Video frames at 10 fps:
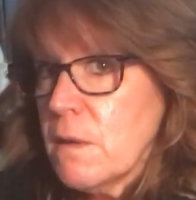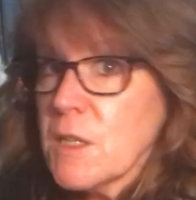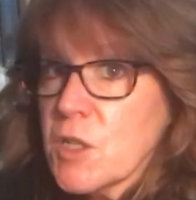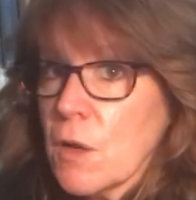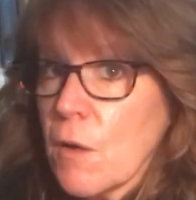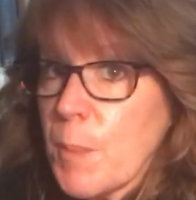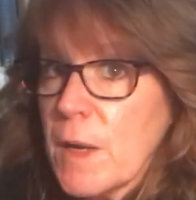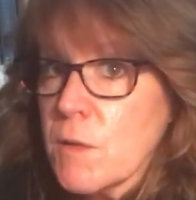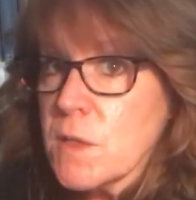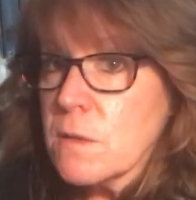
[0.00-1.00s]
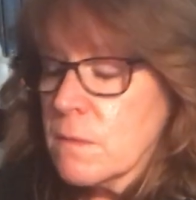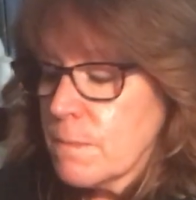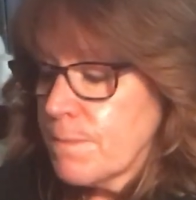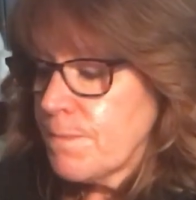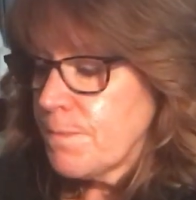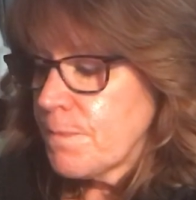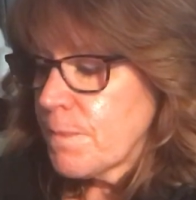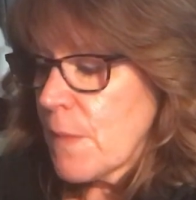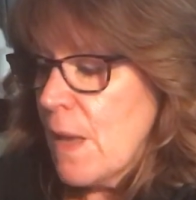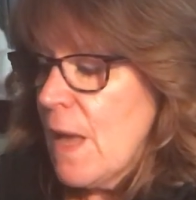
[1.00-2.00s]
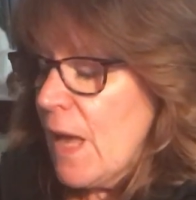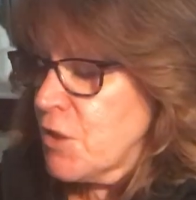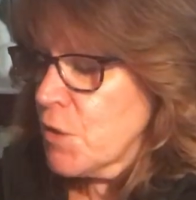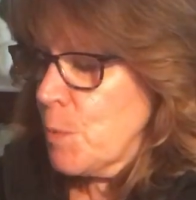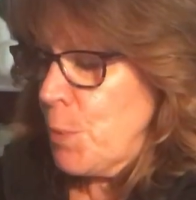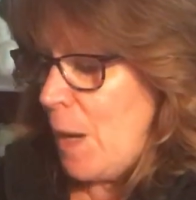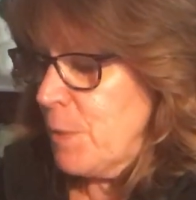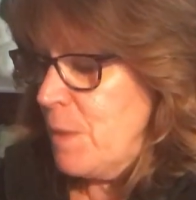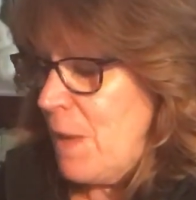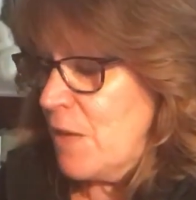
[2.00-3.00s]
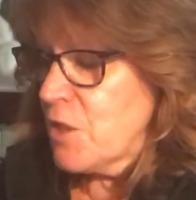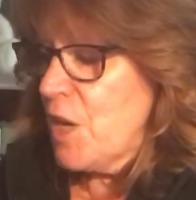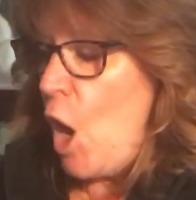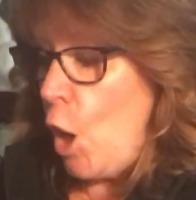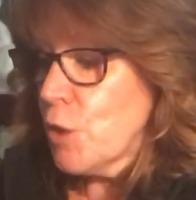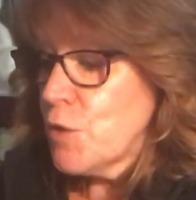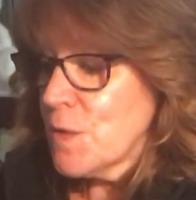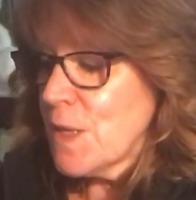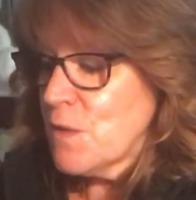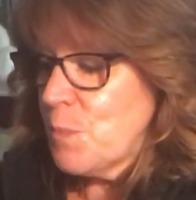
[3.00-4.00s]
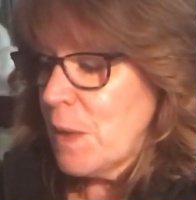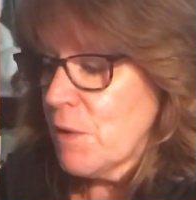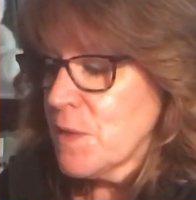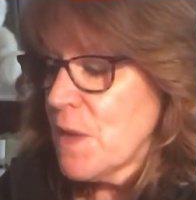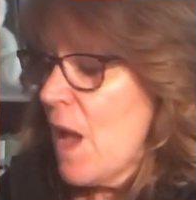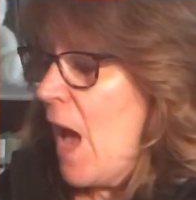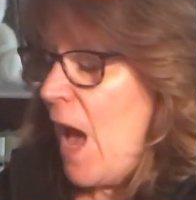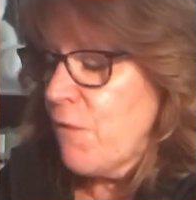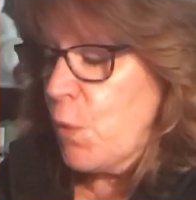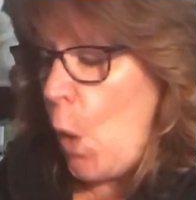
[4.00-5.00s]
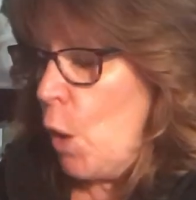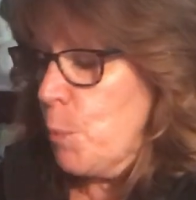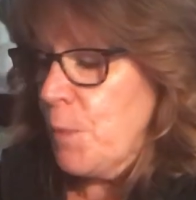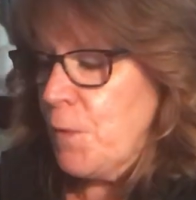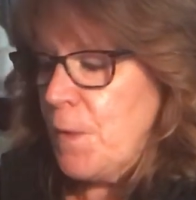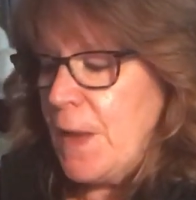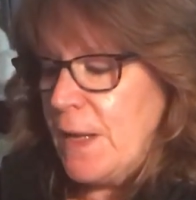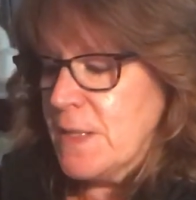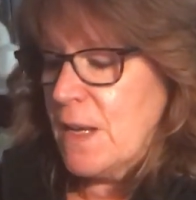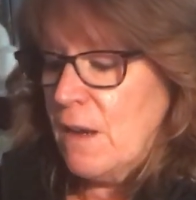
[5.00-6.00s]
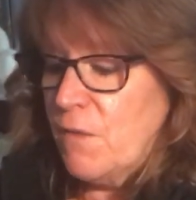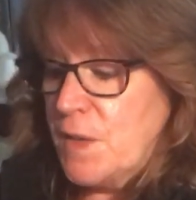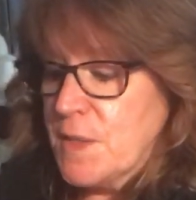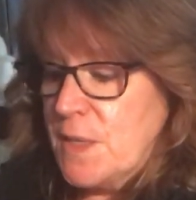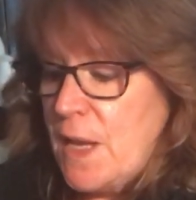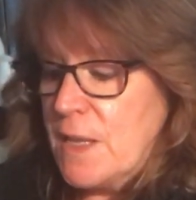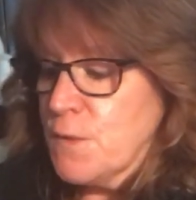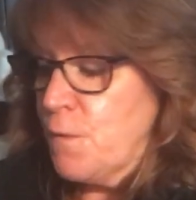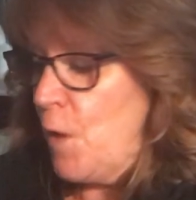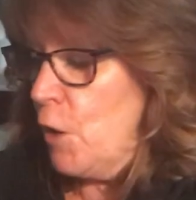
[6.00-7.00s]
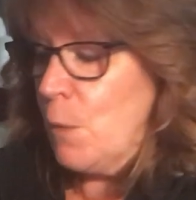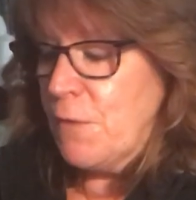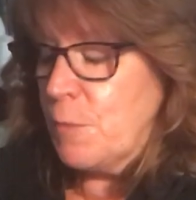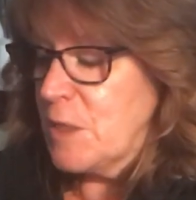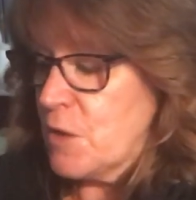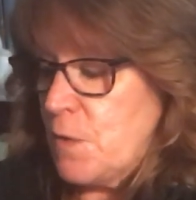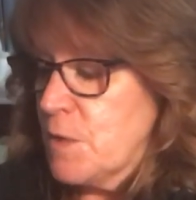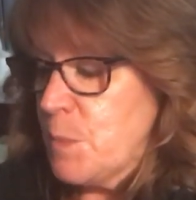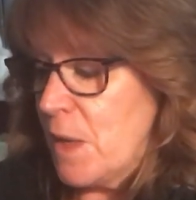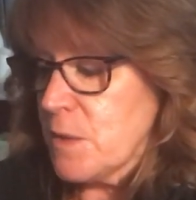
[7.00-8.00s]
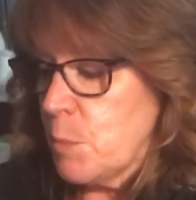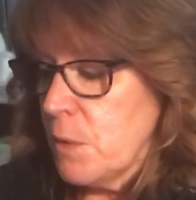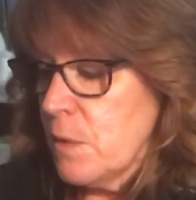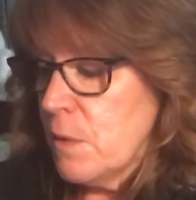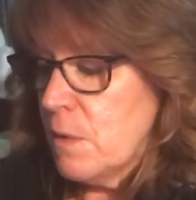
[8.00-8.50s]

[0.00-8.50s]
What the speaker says: And then she called our parents. As you can probably imagine, our 2 sets of parents have long preferred the idea of us staying as far away from each other as possible.